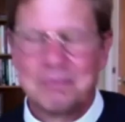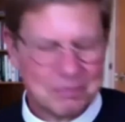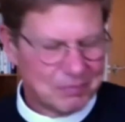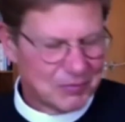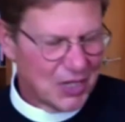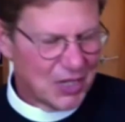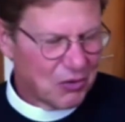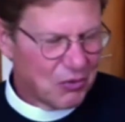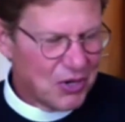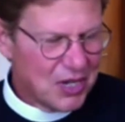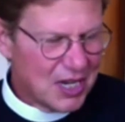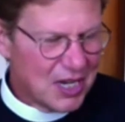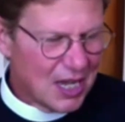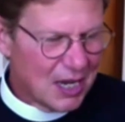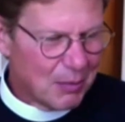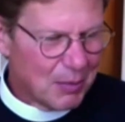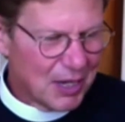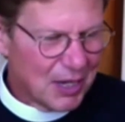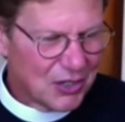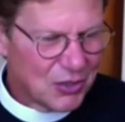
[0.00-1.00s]
agreed
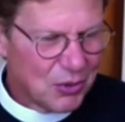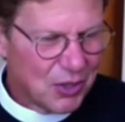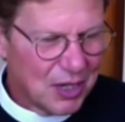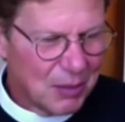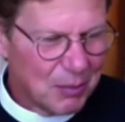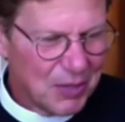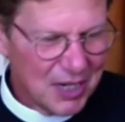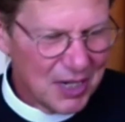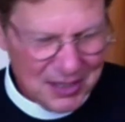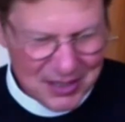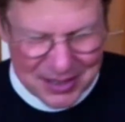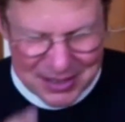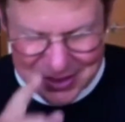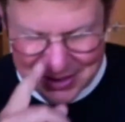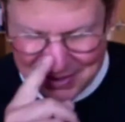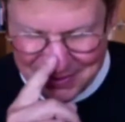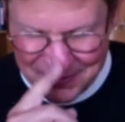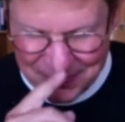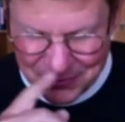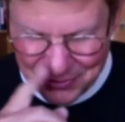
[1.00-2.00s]
on about 20 minutes
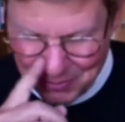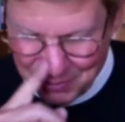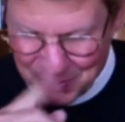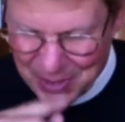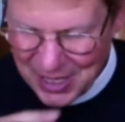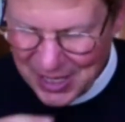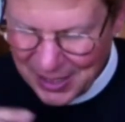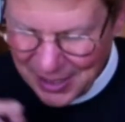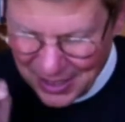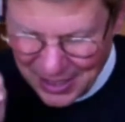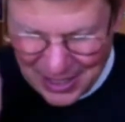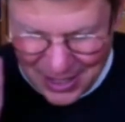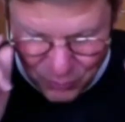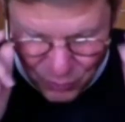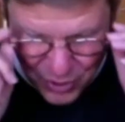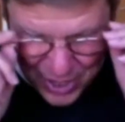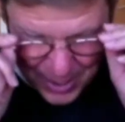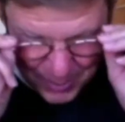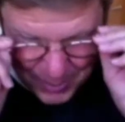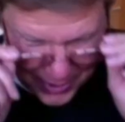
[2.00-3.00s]
for my
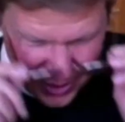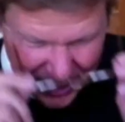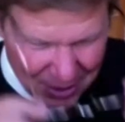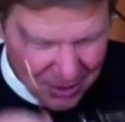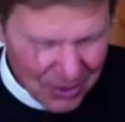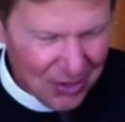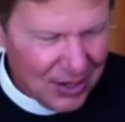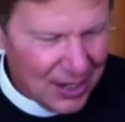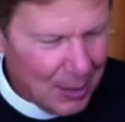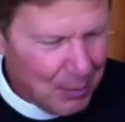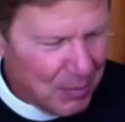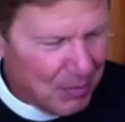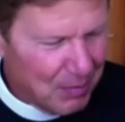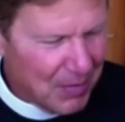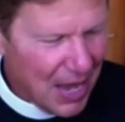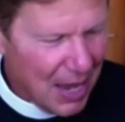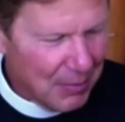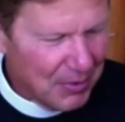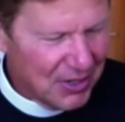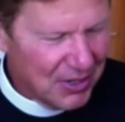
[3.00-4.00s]
rambling here, and I'm
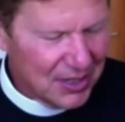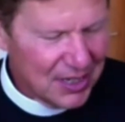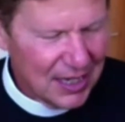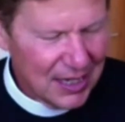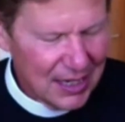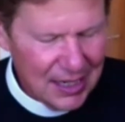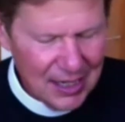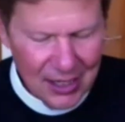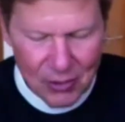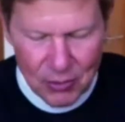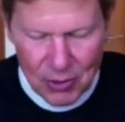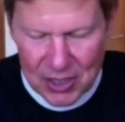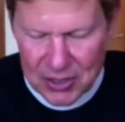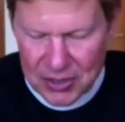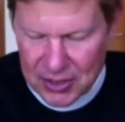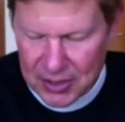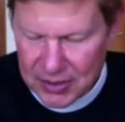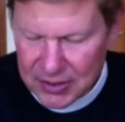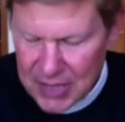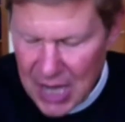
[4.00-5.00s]
happy to take any
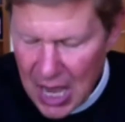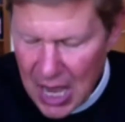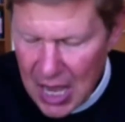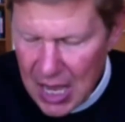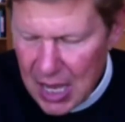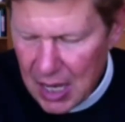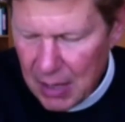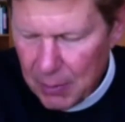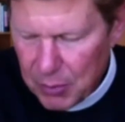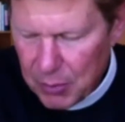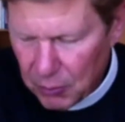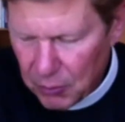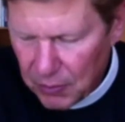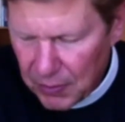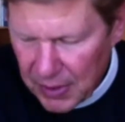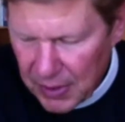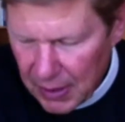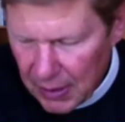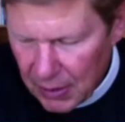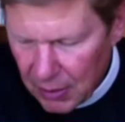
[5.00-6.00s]
questions. But
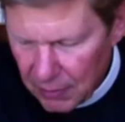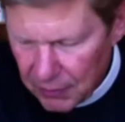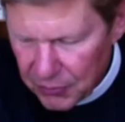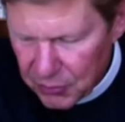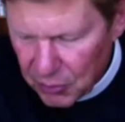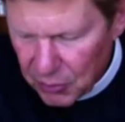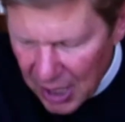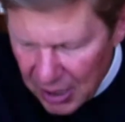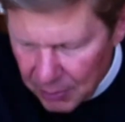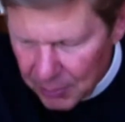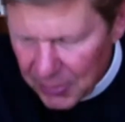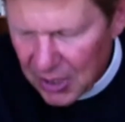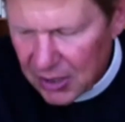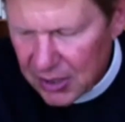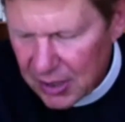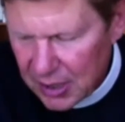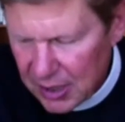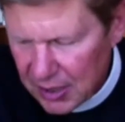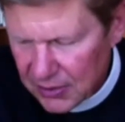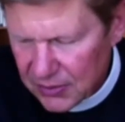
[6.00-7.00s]
throughout
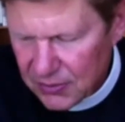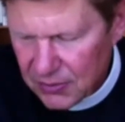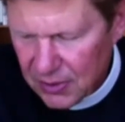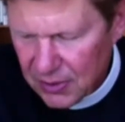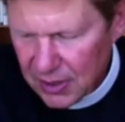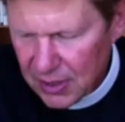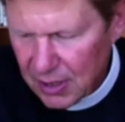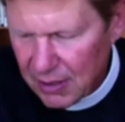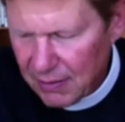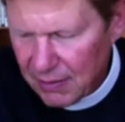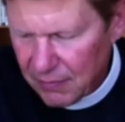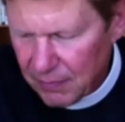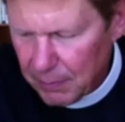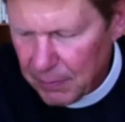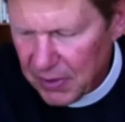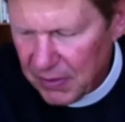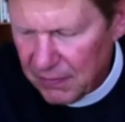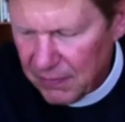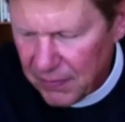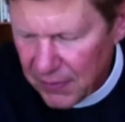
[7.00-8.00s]
American history, there have
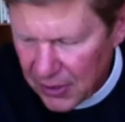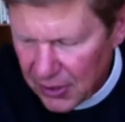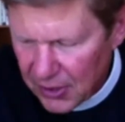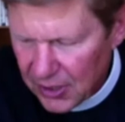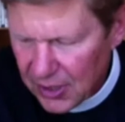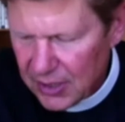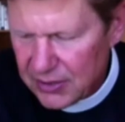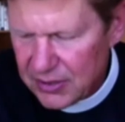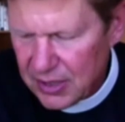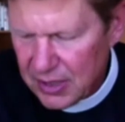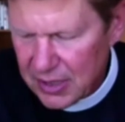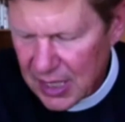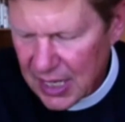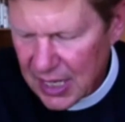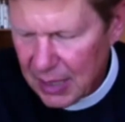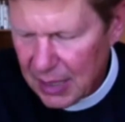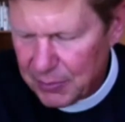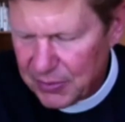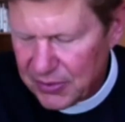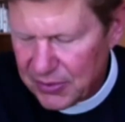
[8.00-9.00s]
been various
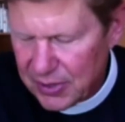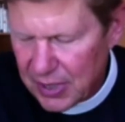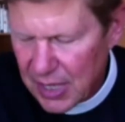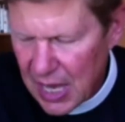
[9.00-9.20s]
attempts